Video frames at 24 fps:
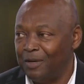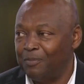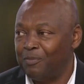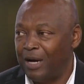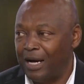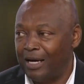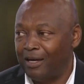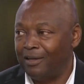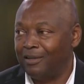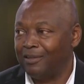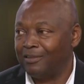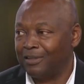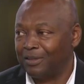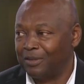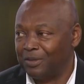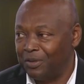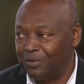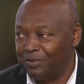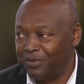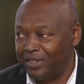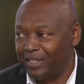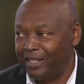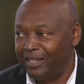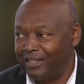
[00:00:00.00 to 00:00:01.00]
about
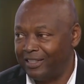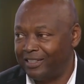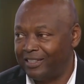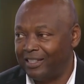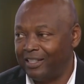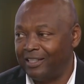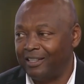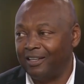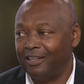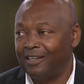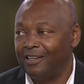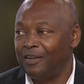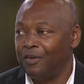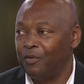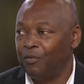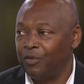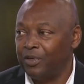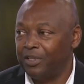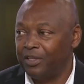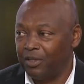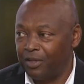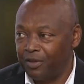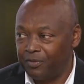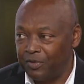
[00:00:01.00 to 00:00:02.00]
COVID-19.
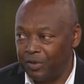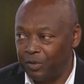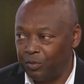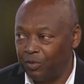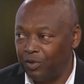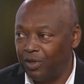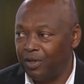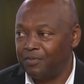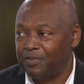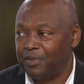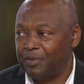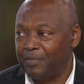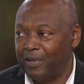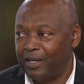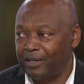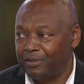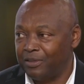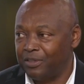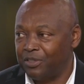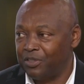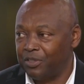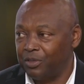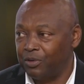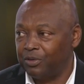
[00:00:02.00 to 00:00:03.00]
We thought if you rub
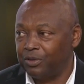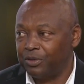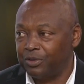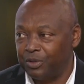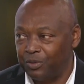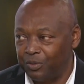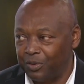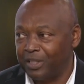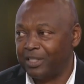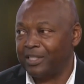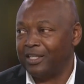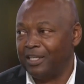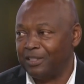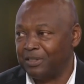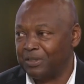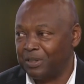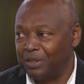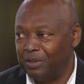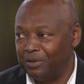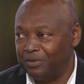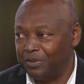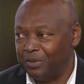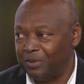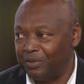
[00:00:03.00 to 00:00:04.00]
somebody on the shoulder, you would
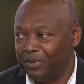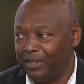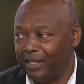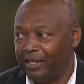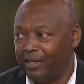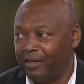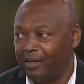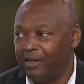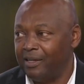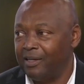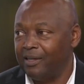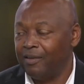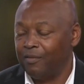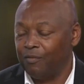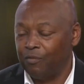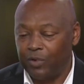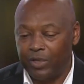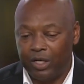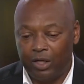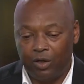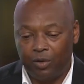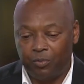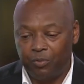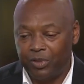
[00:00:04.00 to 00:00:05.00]
catch COVID, right?
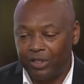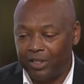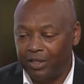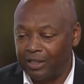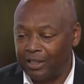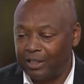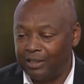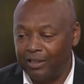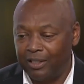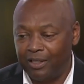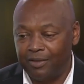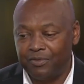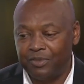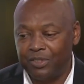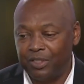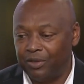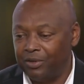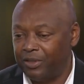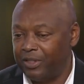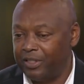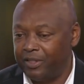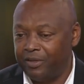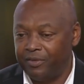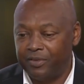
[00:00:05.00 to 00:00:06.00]
We all put our gloves
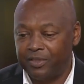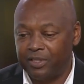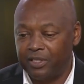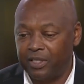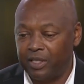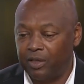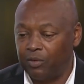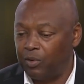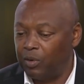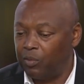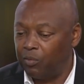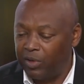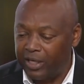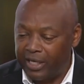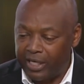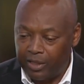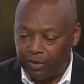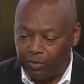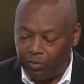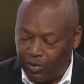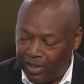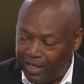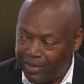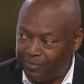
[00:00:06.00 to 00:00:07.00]
on and everything. We went
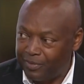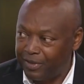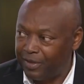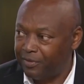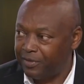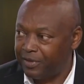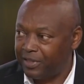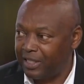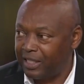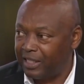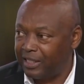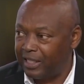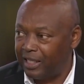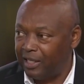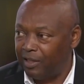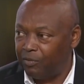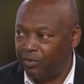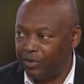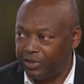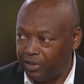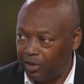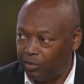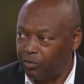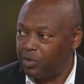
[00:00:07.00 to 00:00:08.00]
in and wiped everything
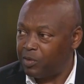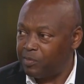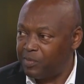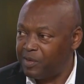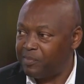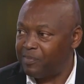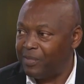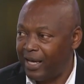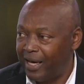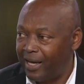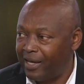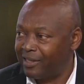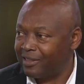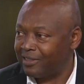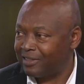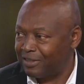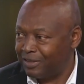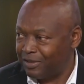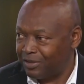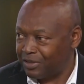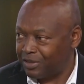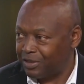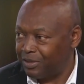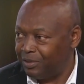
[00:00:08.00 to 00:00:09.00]
down. We thought we'd be
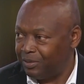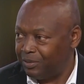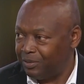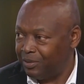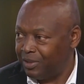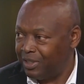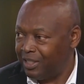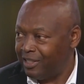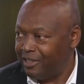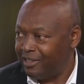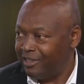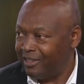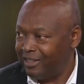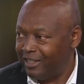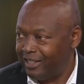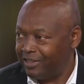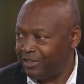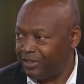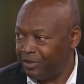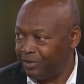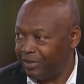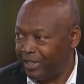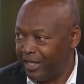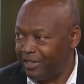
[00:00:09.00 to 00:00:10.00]
back to school
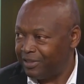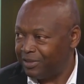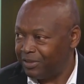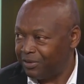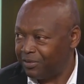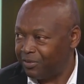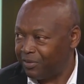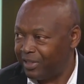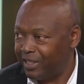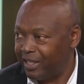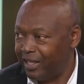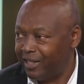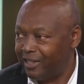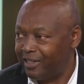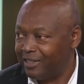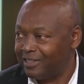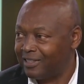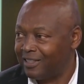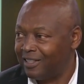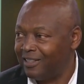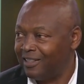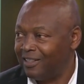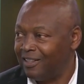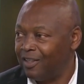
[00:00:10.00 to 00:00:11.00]
in two days or three
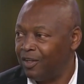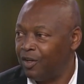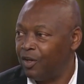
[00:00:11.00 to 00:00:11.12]
days